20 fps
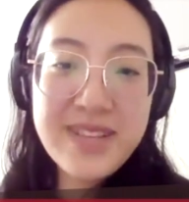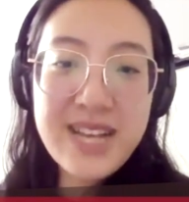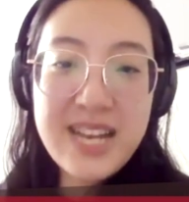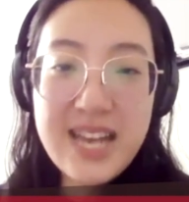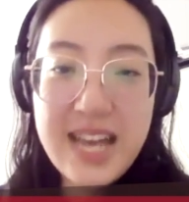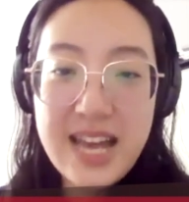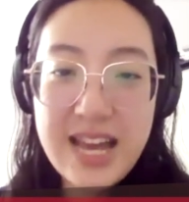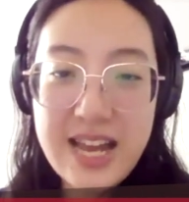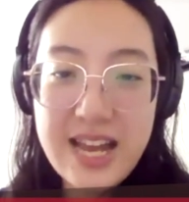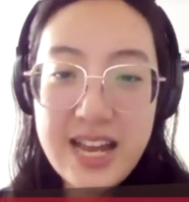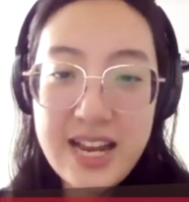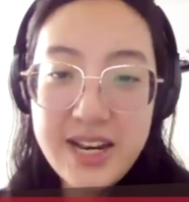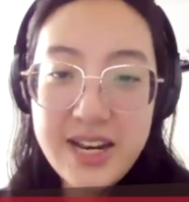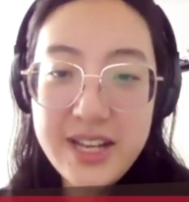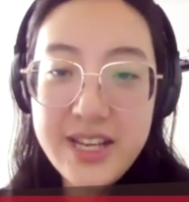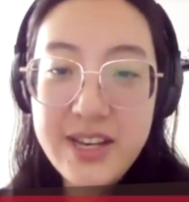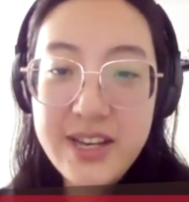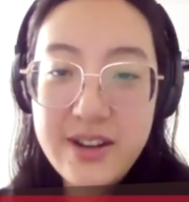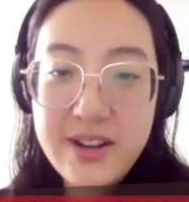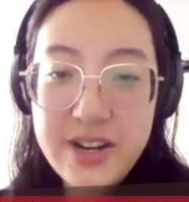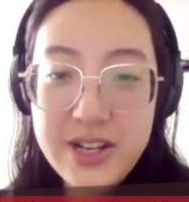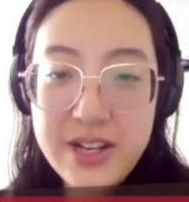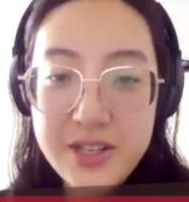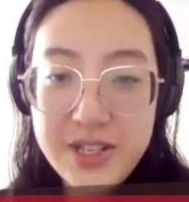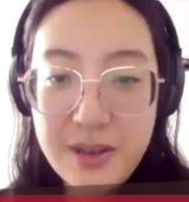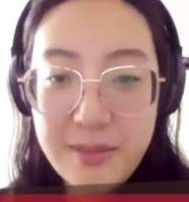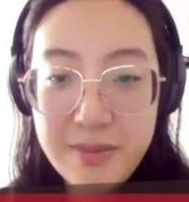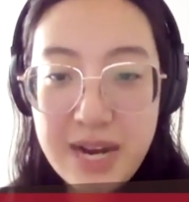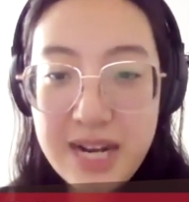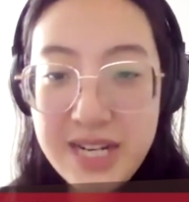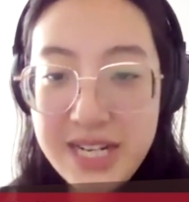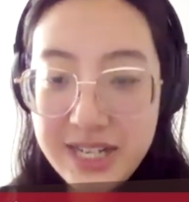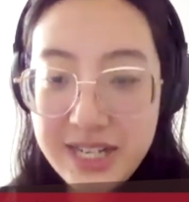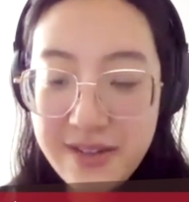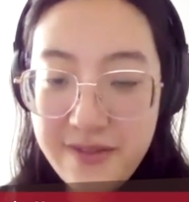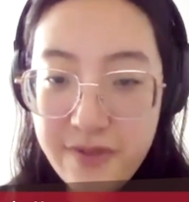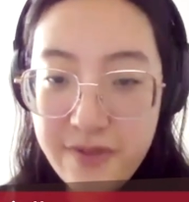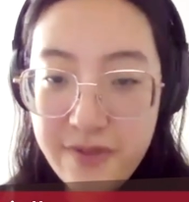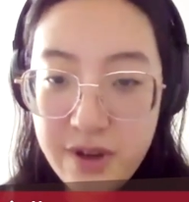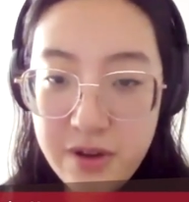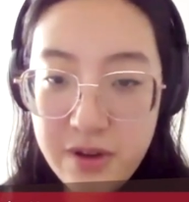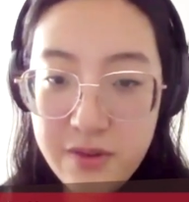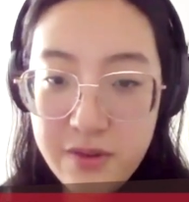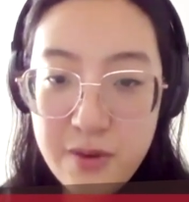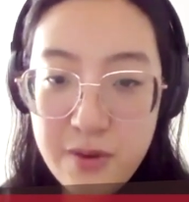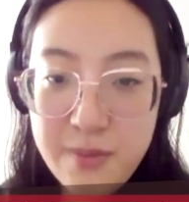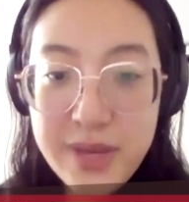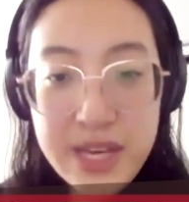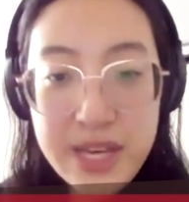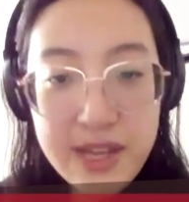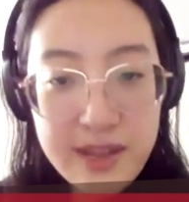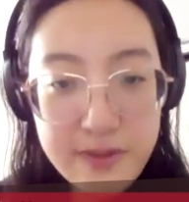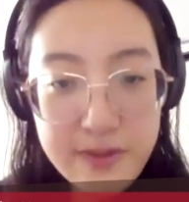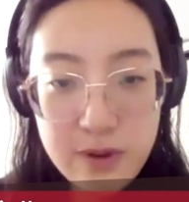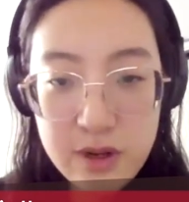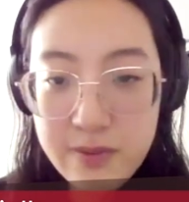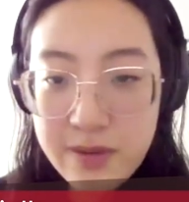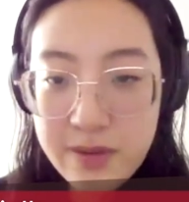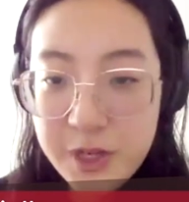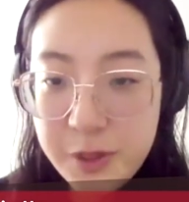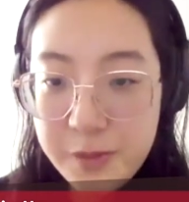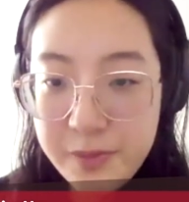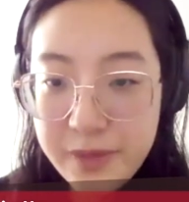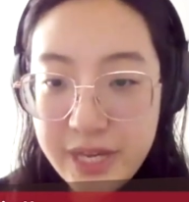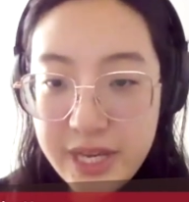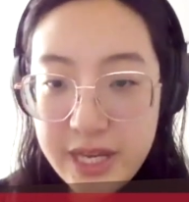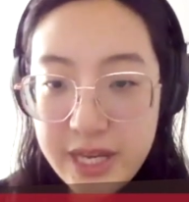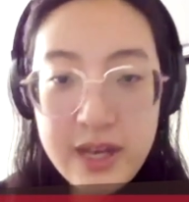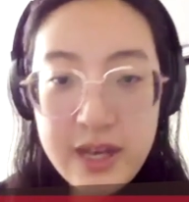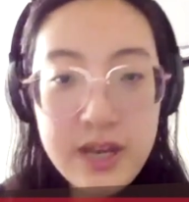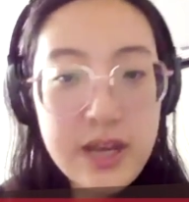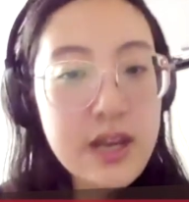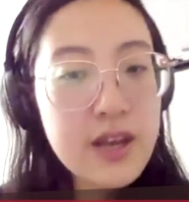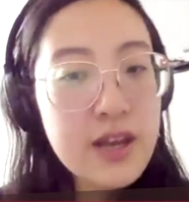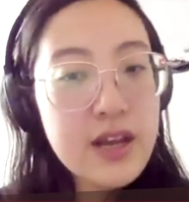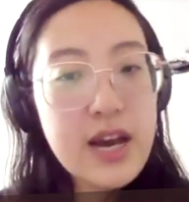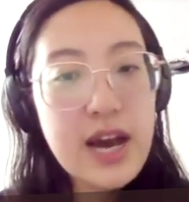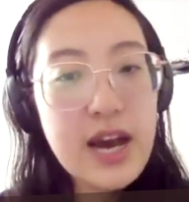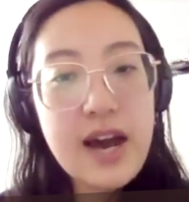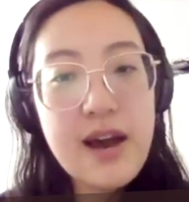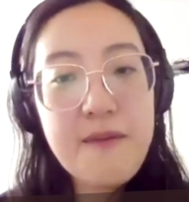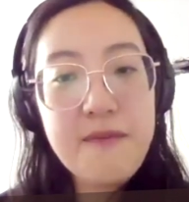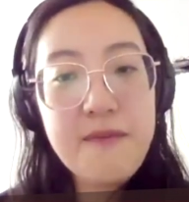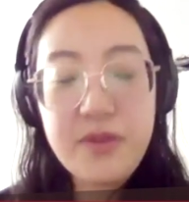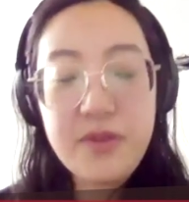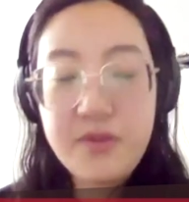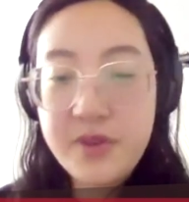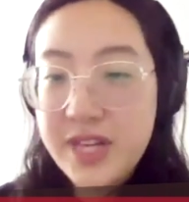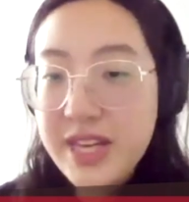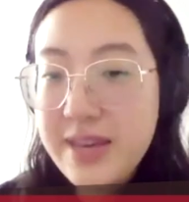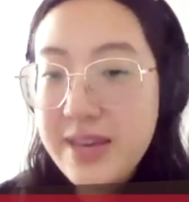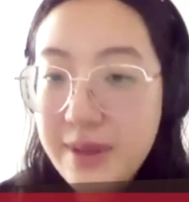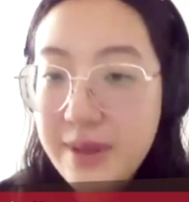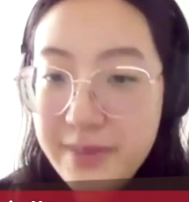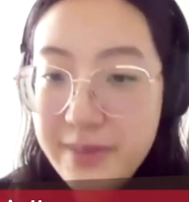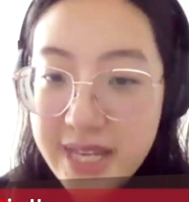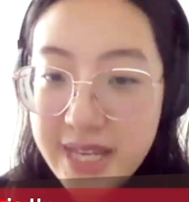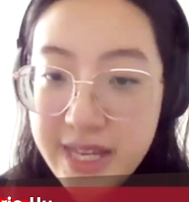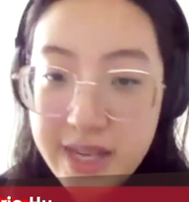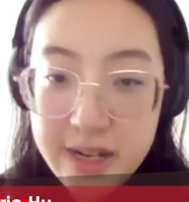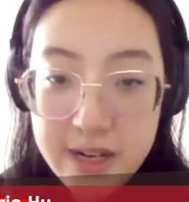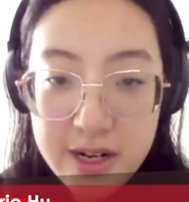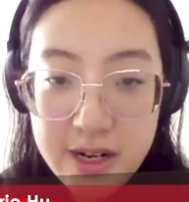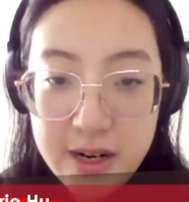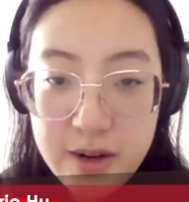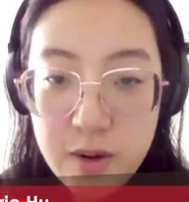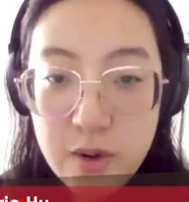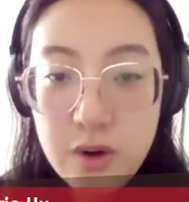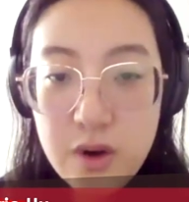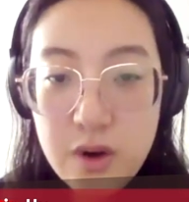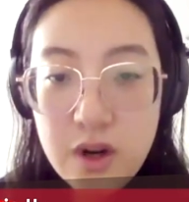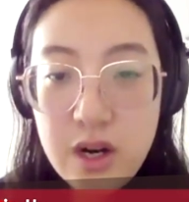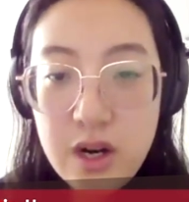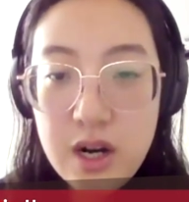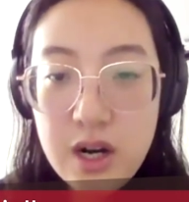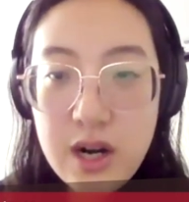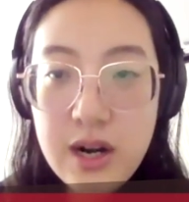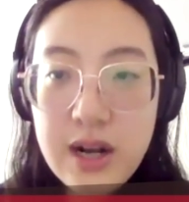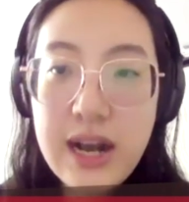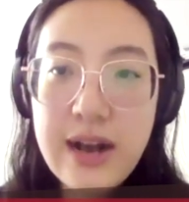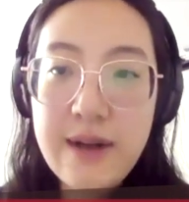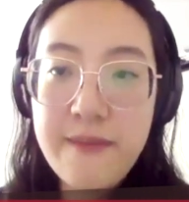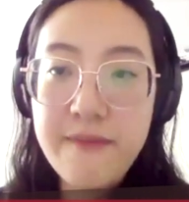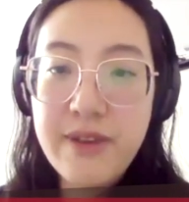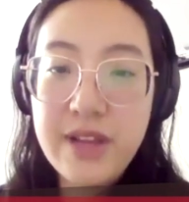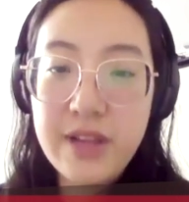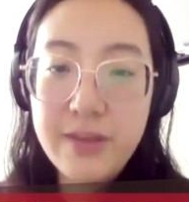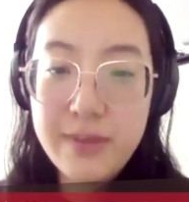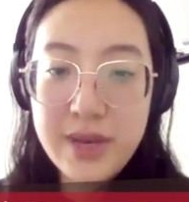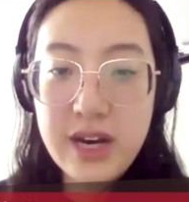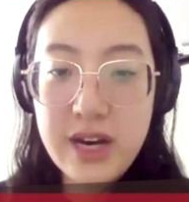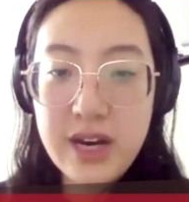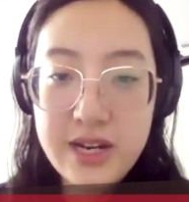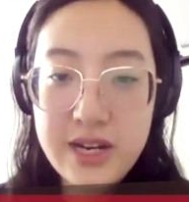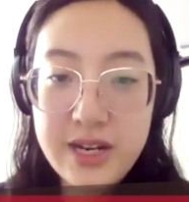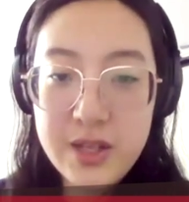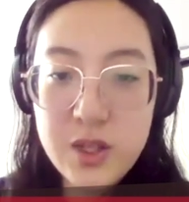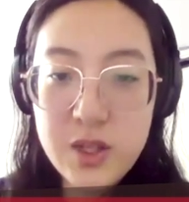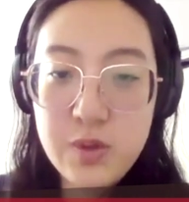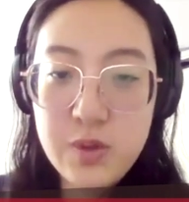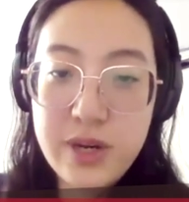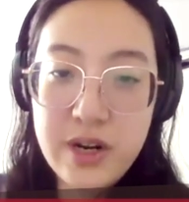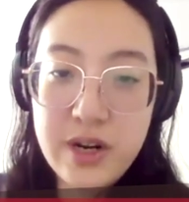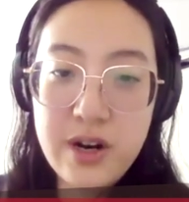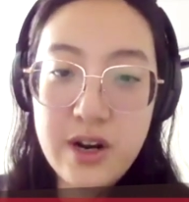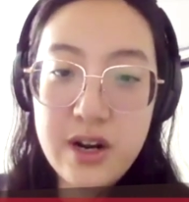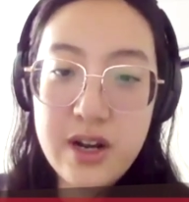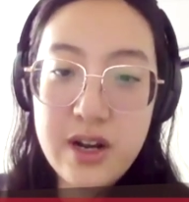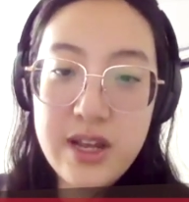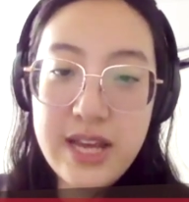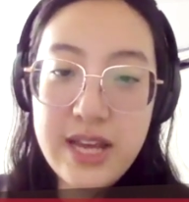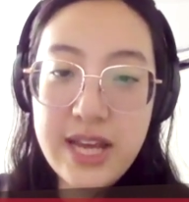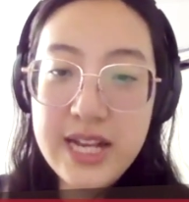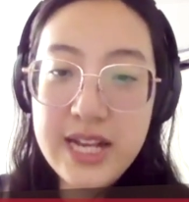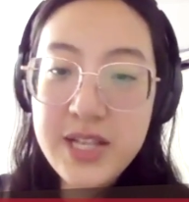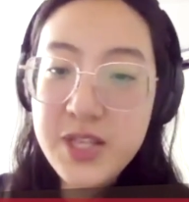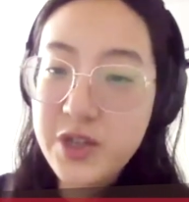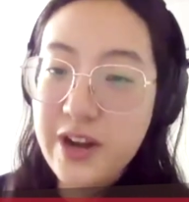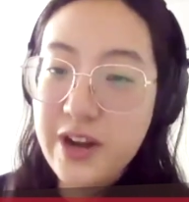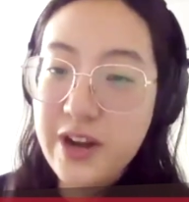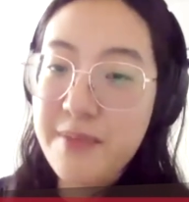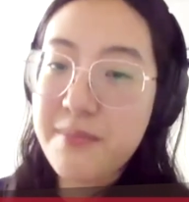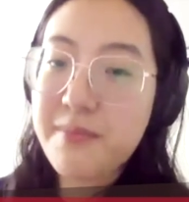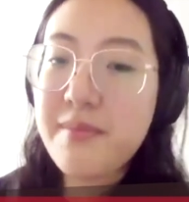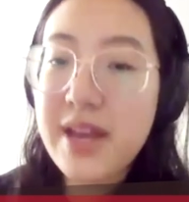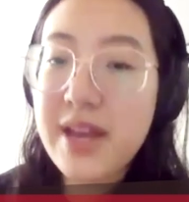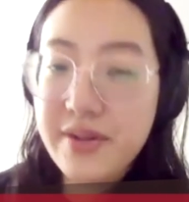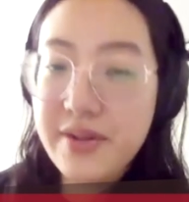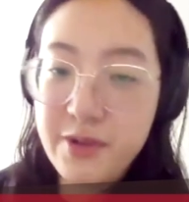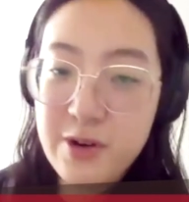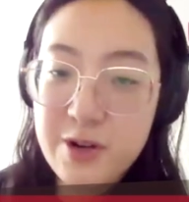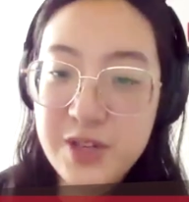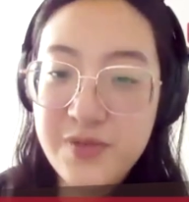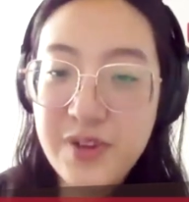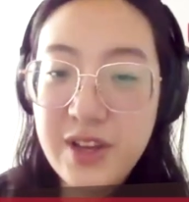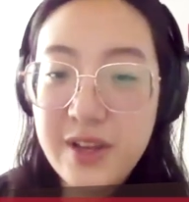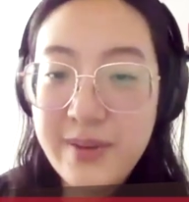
And here is some contact info for me. If you want to reach me, um, feel free to email me here or um, follow me on Twitter and Instagram. And of course, follow my